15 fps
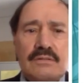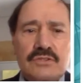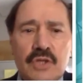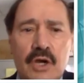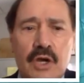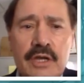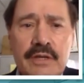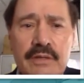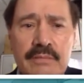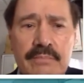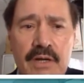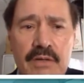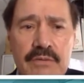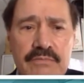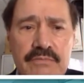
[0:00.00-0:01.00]
Talking
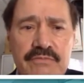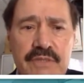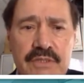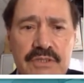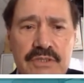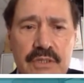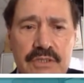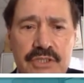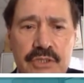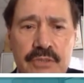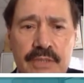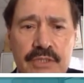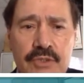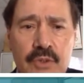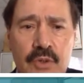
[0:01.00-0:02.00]
about
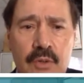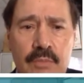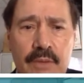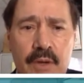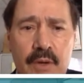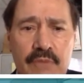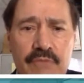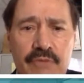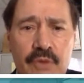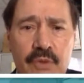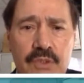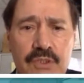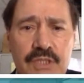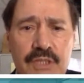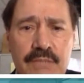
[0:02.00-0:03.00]
geometrical power
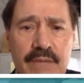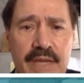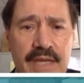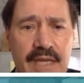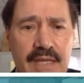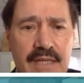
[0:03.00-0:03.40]
focusing by